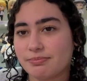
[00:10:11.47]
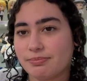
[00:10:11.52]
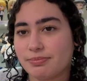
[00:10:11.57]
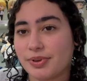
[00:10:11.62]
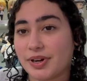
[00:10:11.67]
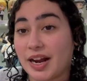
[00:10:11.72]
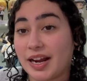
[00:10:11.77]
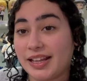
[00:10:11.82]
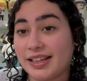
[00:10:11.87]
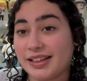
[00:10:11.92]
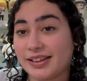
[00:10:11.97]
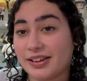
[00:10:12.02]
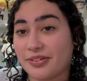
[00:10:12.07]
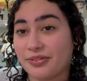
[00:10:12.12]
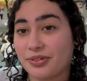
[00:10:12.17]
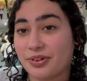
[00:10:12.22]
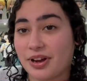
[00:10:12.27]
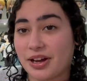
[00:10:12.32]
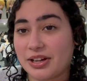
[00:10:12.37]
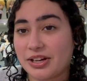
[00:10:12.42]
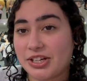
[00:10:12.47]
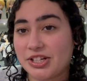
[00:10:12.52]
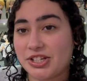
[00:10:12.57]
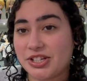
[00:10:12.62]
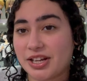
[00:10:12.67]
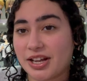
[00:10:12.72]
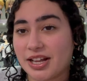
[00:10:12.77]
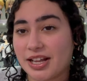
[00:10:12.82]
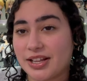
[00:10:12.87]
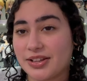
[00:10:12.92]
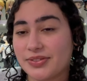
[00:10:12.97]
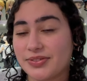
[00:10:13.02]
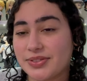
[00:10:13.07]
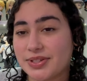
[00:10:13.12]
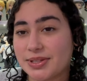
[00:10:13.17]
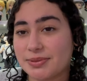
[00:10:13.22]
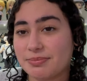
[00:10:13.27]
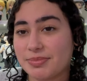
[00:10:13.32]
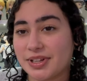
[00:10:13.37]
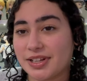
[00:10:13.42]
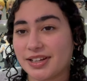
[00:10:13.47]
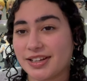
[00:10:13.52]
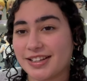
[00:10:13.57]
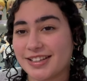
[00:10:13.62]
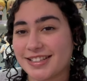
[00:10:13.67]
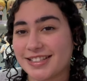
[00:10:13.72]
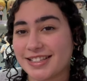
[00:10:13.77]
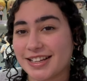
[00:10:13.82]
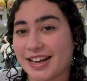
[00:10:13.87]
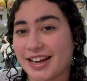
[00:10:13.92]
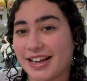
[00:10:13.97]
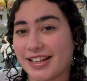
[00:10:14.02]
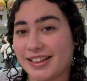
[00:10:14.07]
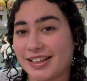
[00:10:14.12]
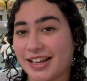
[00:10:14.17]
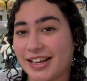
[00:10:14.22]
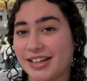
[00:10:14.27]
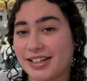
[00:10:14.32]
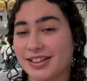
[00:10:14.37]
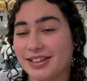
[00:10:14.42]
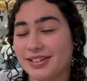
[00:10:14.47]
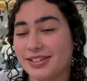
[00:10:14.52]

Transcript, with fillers: but I love crowded shelves because I like